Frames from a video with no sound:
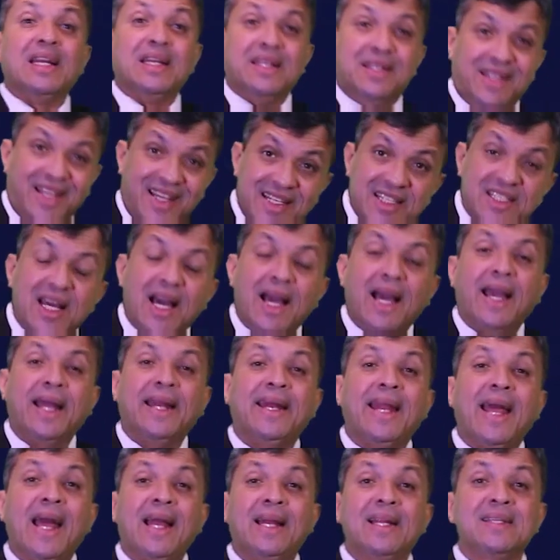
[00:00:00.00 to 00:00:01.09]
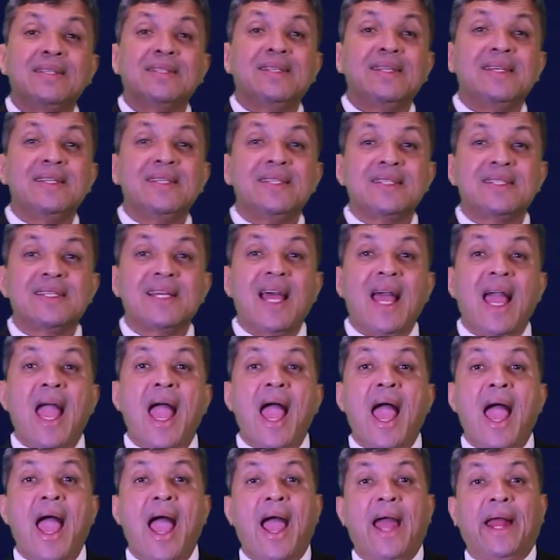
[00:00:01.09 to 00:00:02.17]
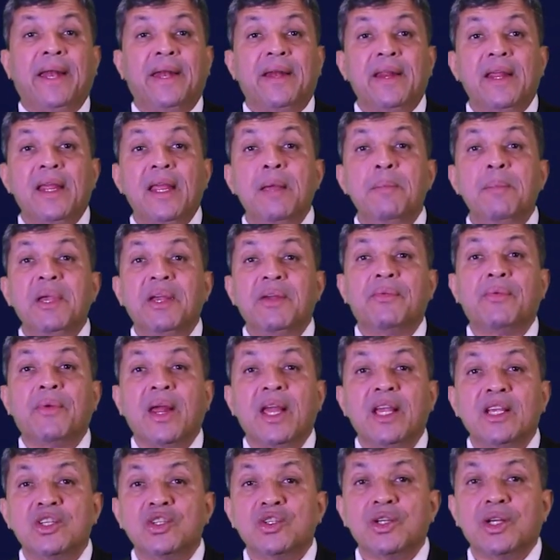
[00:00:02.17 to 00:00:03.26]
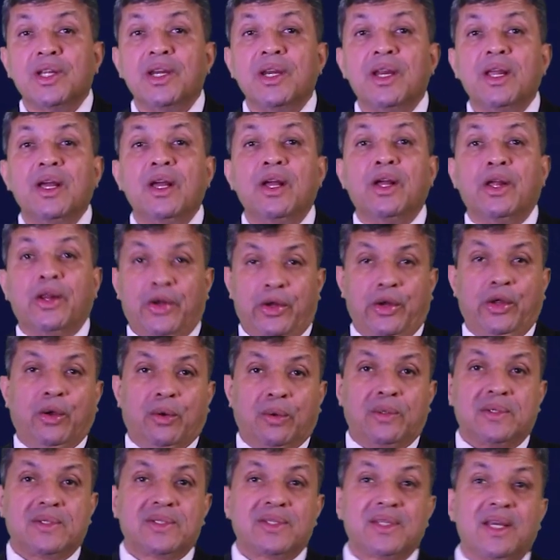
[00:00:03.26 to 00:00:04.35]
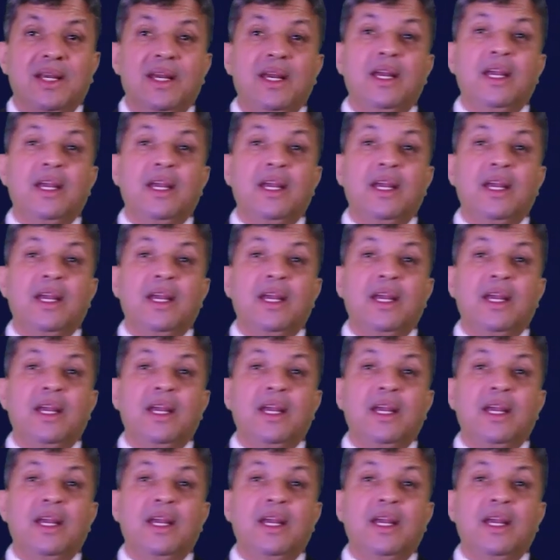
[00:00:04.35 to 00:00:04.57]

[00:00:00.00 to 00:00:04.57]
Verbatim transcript: data analysis, and immigration news.